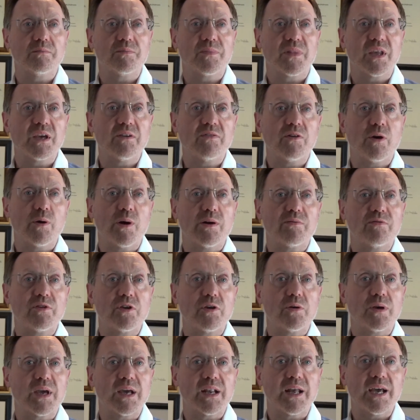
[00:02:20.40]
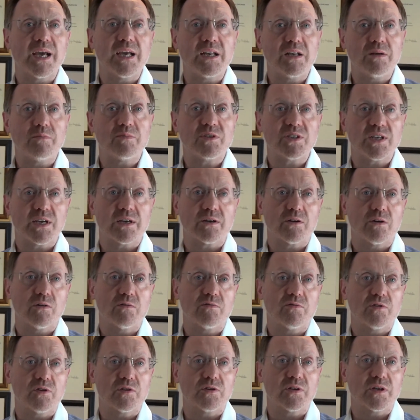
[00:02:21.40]
If, however, you get eighty percent
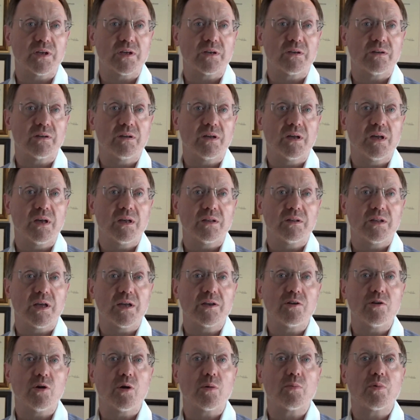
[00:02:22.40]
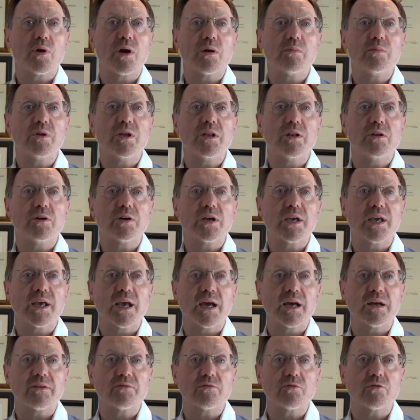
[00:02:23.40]
co-funding, then you are probably looking
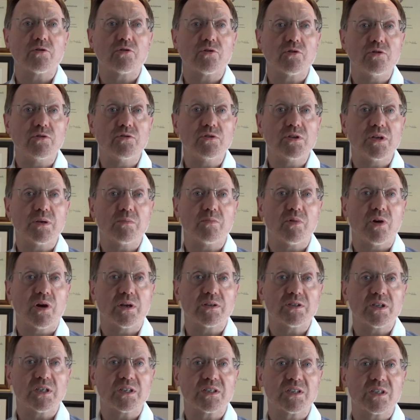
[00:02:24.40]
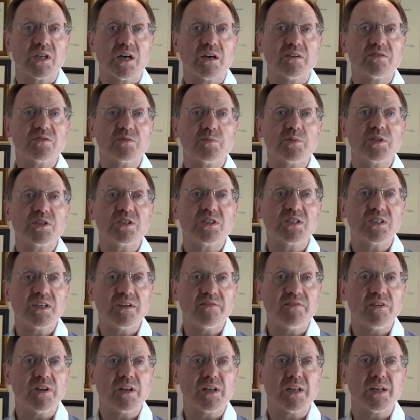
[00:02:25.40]
at recruiting project staff
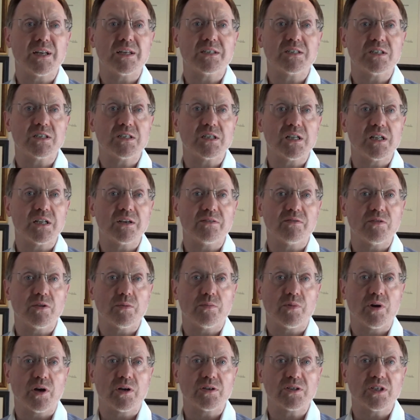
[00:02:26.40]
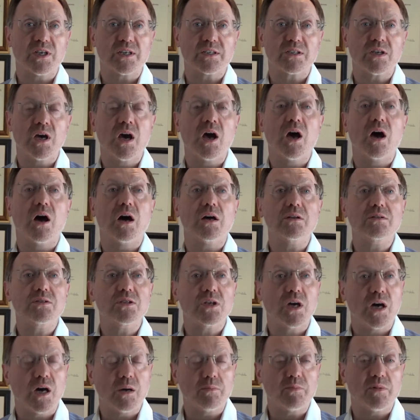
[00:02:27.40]
specifically to deliver the project on
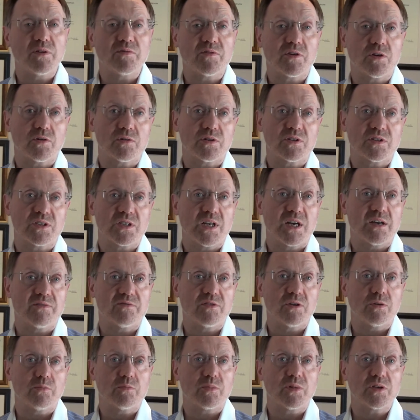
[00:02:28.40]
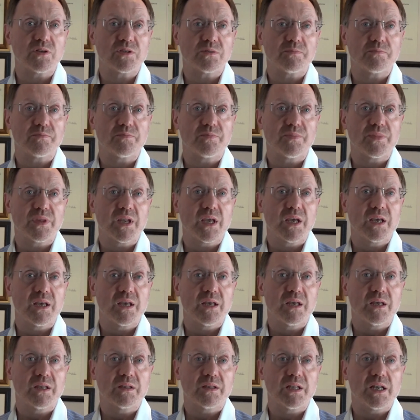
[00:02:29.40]
top of current staff numbers.
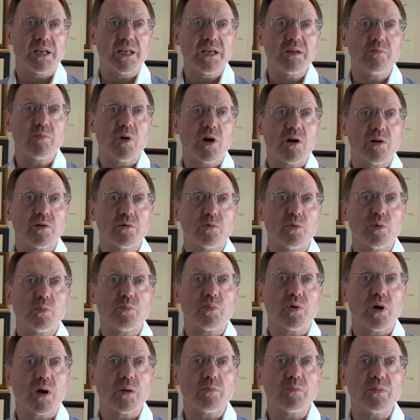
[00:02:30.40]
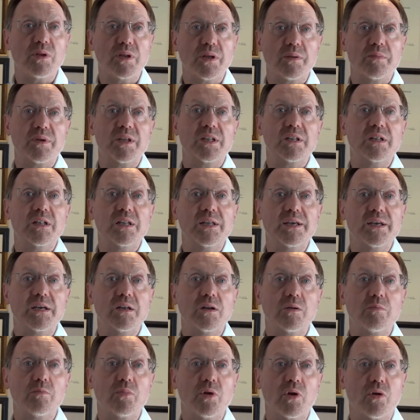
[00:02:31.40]
The lead partner will probably be the legal
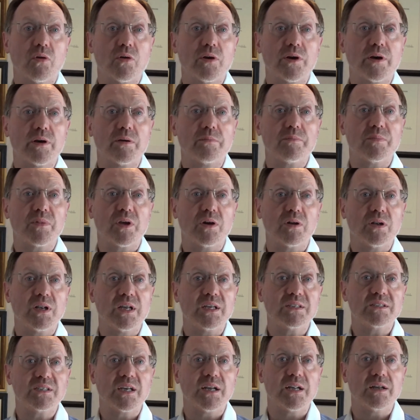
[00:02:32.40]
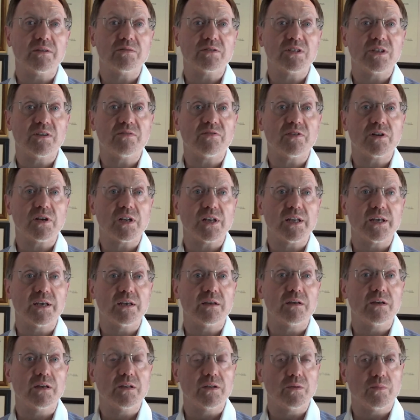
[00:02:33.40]
employer, unless set out differently
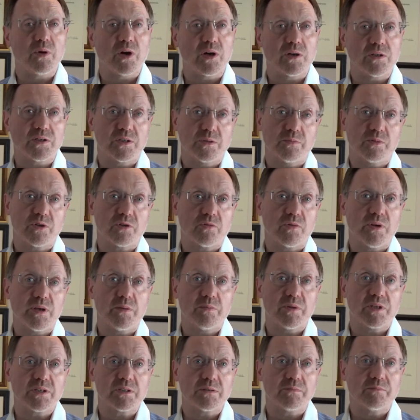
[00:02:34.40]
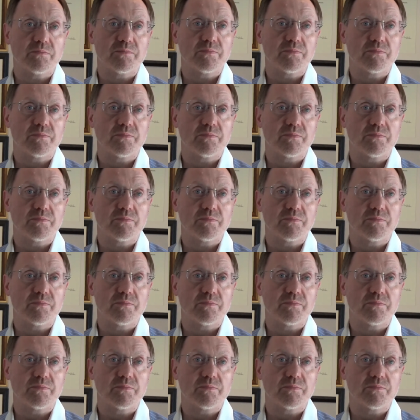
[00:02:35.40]
in the partnership agreement.